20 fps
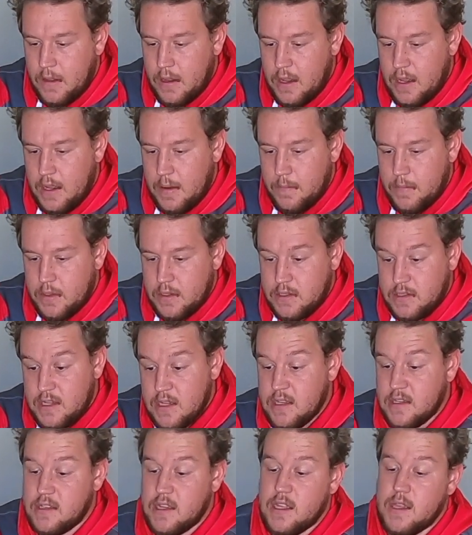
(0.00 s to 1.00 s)
Um, and
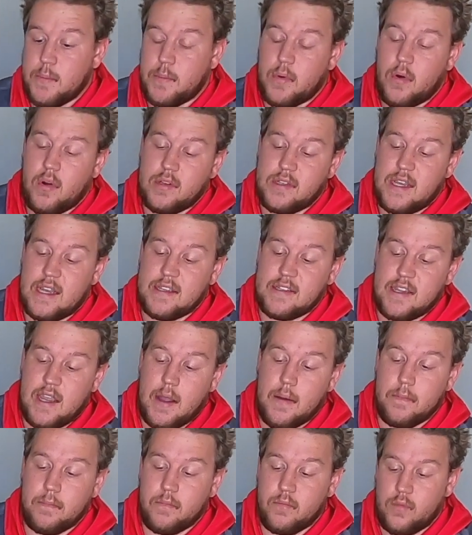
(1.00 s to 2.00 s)
since then the price has
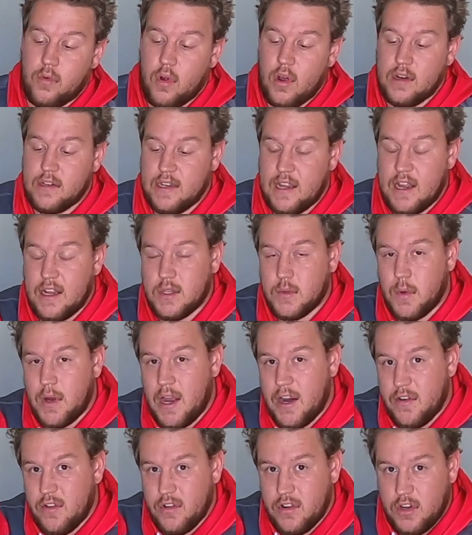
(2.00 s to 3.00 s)
come right down to
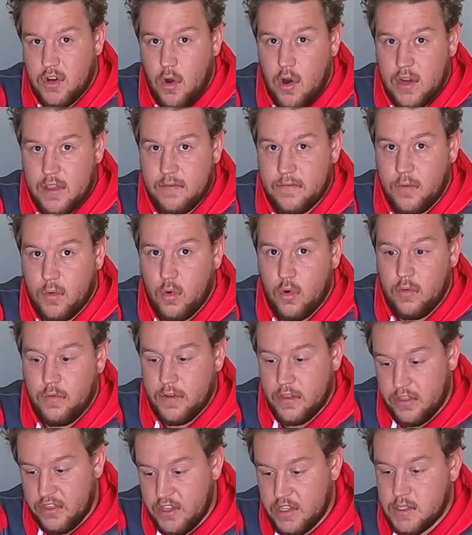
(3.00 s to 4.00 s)
one hundred ninety-four dollars